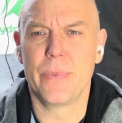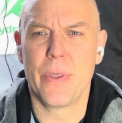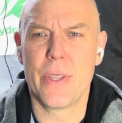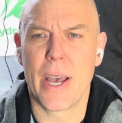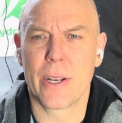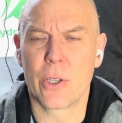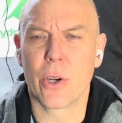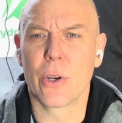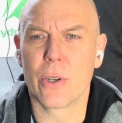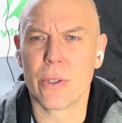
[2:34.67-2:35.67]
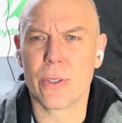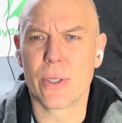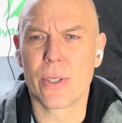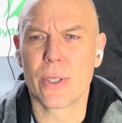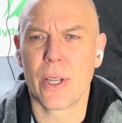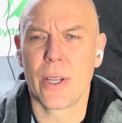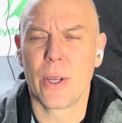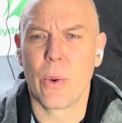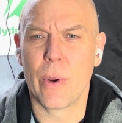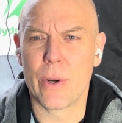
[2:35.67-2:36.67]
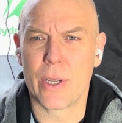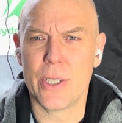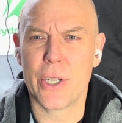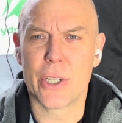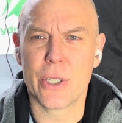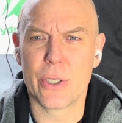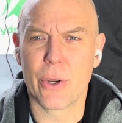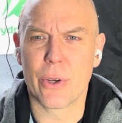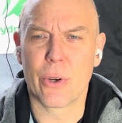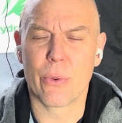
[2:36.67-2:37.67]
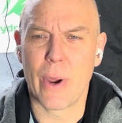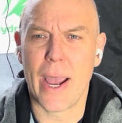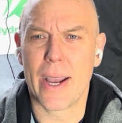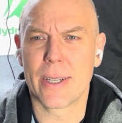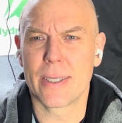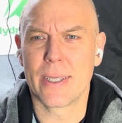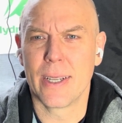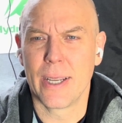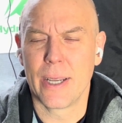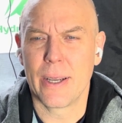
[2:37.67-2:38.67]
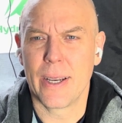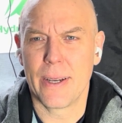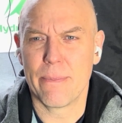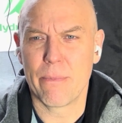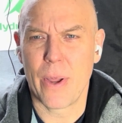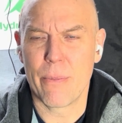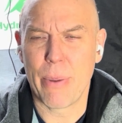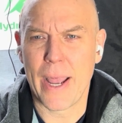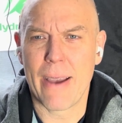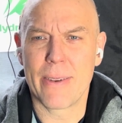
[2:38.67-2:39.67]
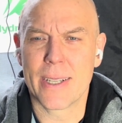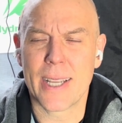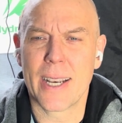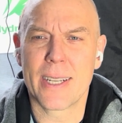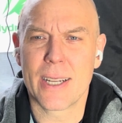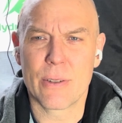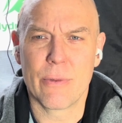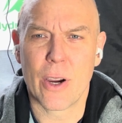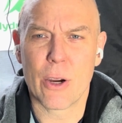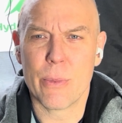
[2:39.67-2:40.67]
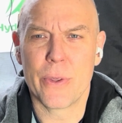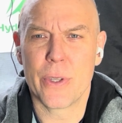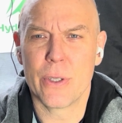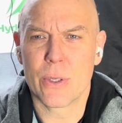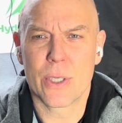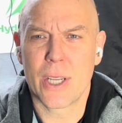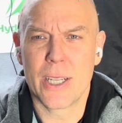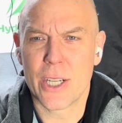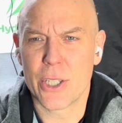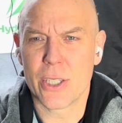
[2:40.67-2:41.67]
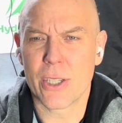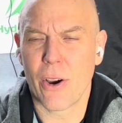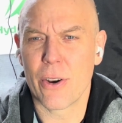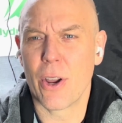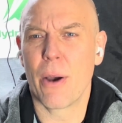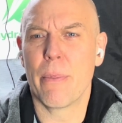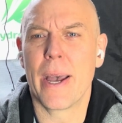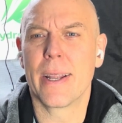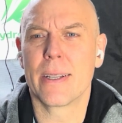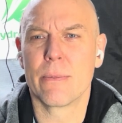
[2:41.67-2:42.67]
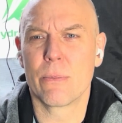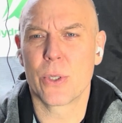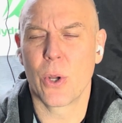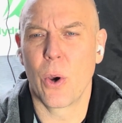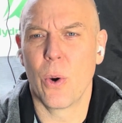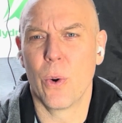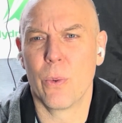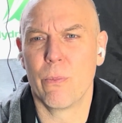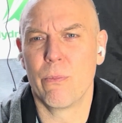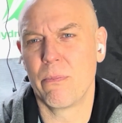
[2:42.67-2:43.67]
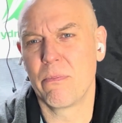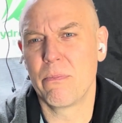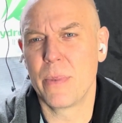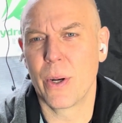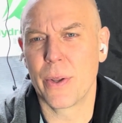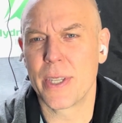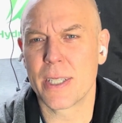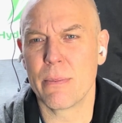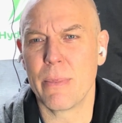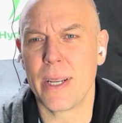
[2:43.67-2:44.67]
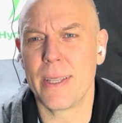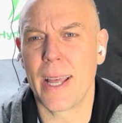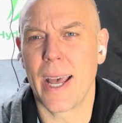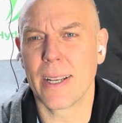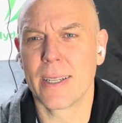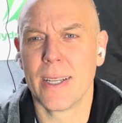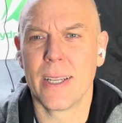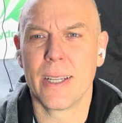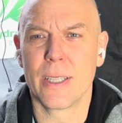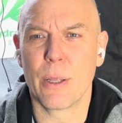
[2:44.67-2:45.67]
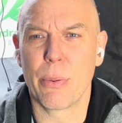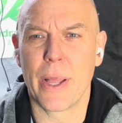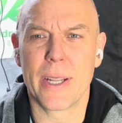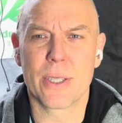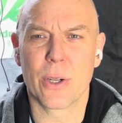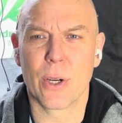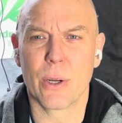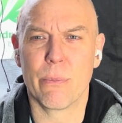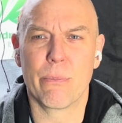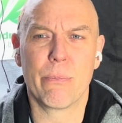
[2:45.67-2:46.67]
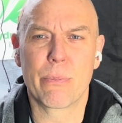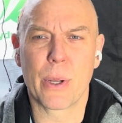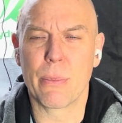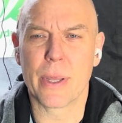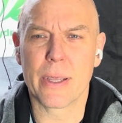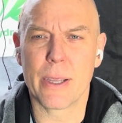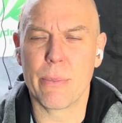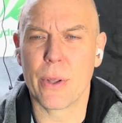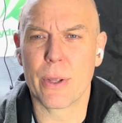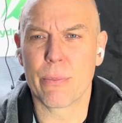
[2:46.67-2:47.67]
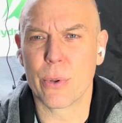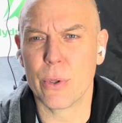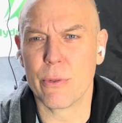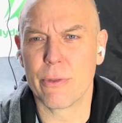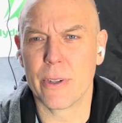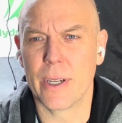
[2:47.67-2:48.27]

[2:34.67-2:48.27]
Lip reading: that occurs when conditions are correct. By having a sanitized environment, those conditions are not met. So, it doesn't mean that the plants are completely bulletproof,